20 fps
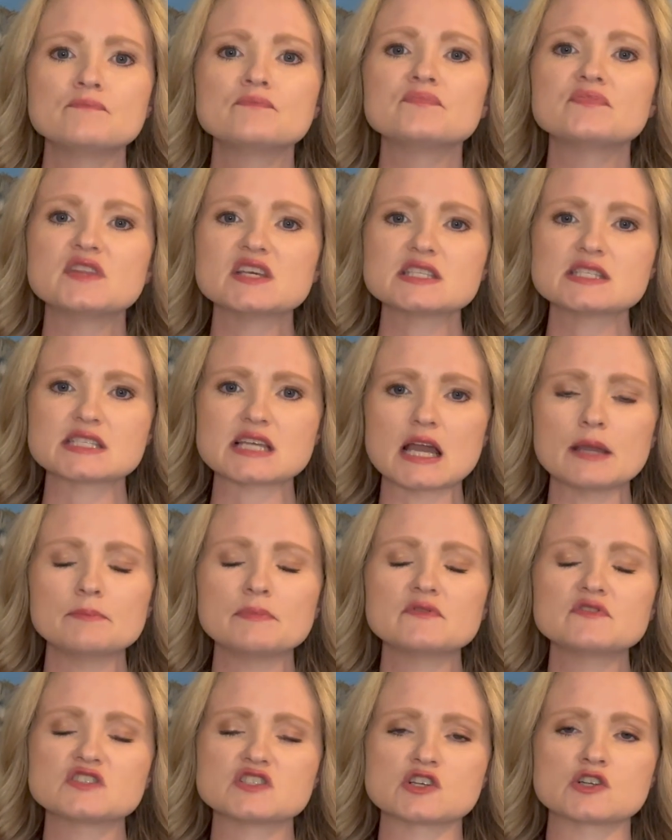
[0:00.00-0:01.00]
This type of
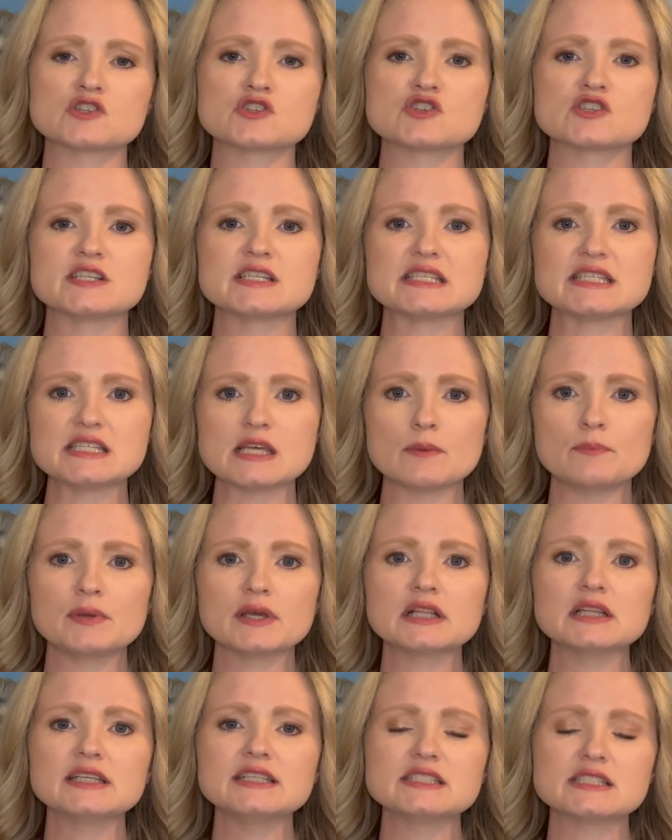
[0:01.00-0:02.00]
surgery is
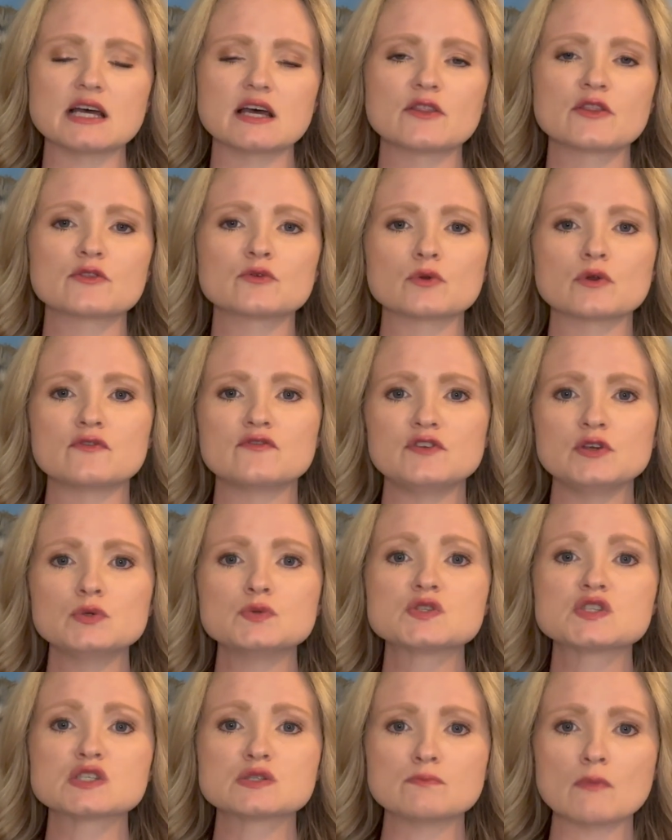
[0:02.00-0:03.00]
typically done through a few
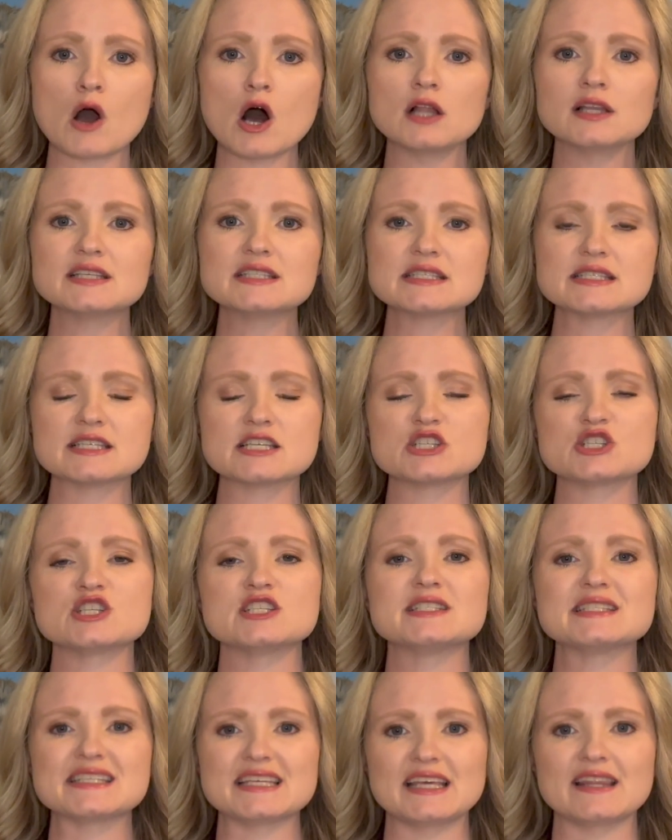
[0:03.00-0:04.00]
small
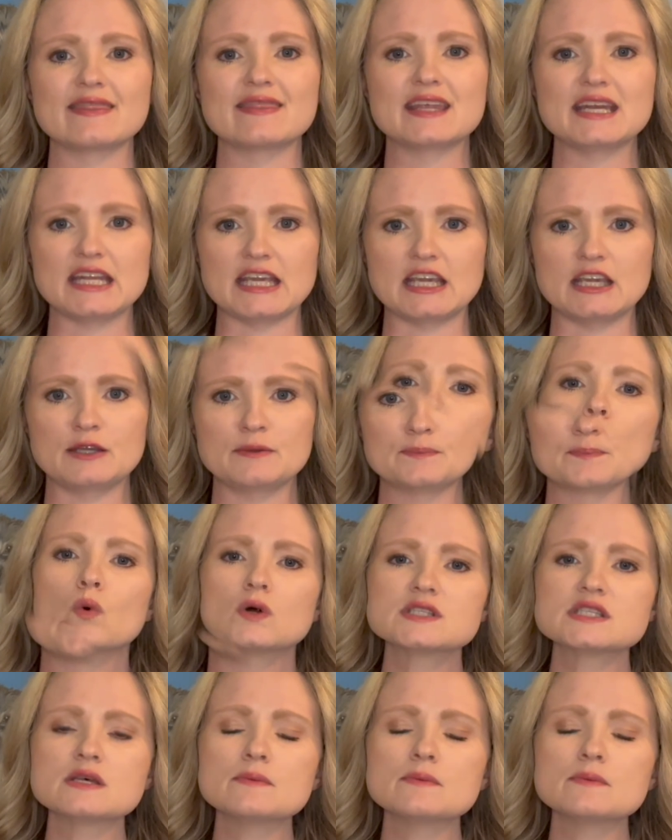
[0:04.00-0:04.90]
incisions in the knee. What's a